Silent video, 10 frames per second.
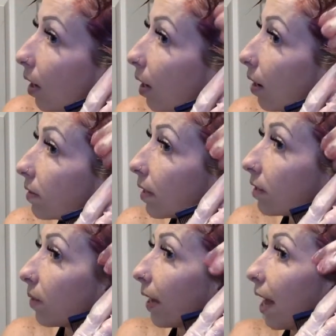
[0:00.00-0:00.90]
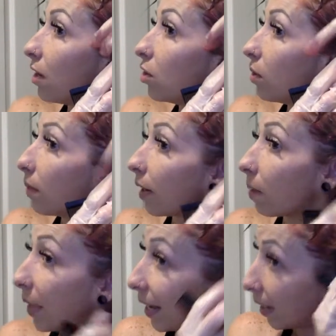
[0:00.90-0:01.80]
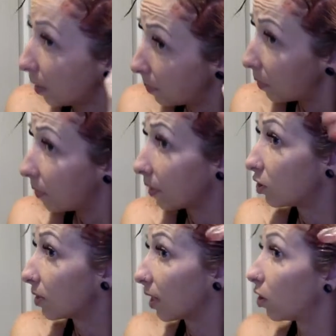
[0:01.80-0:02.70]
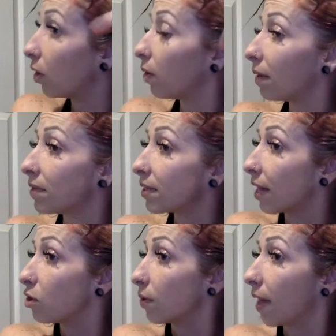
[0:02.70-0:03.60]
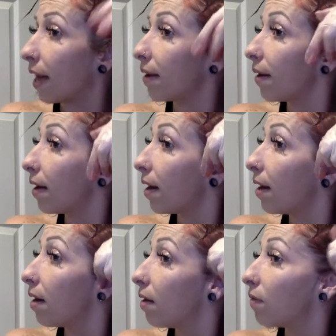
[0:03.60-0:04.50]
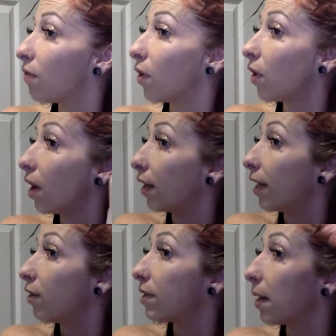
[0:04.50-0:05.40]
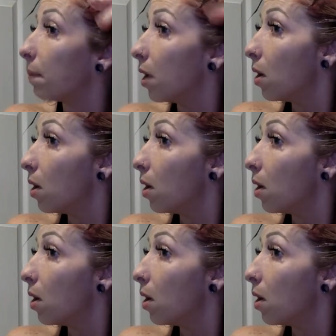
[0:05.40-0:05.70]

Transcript: I was like, so I can't do it when I come pick it up? And she's like, no, you'll have to schedule that for a later time.